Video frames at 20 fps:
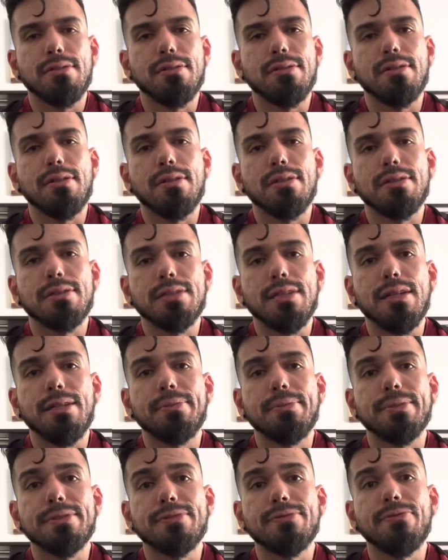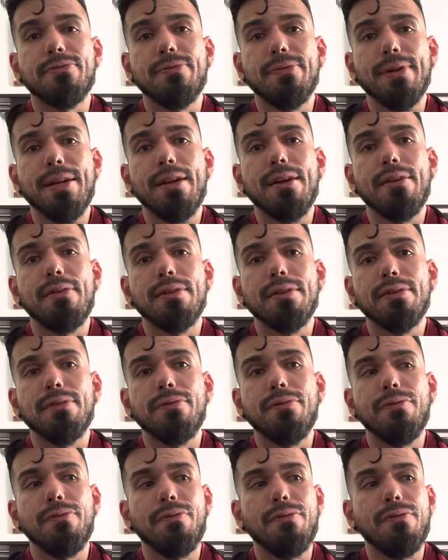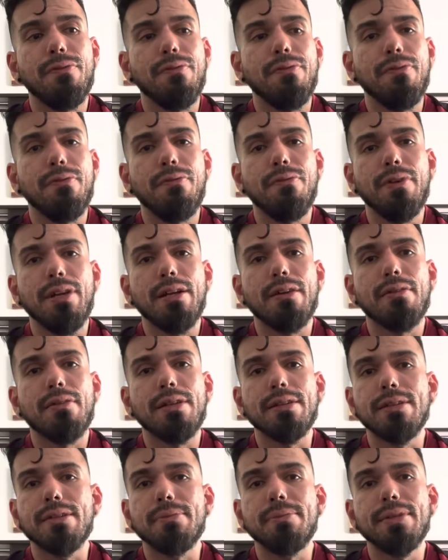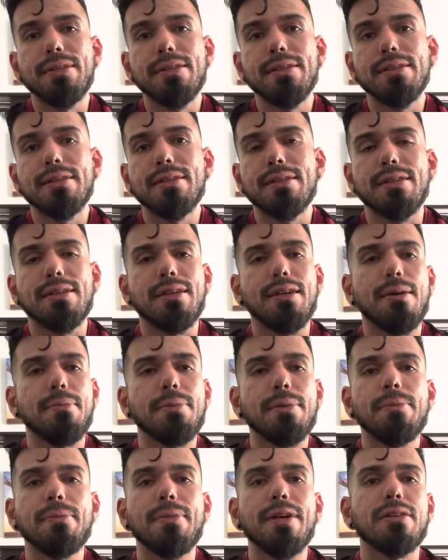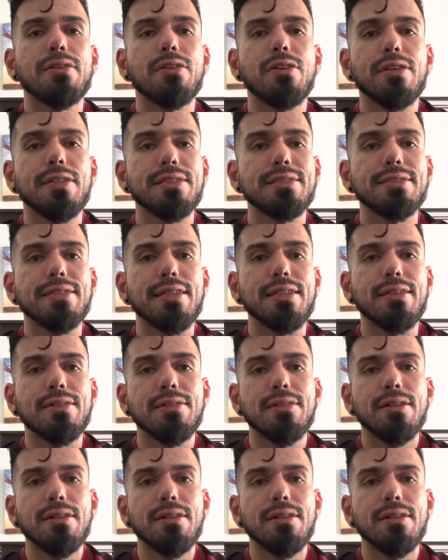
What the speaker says: our time is very, very limited. Like, I'm in my 30s now,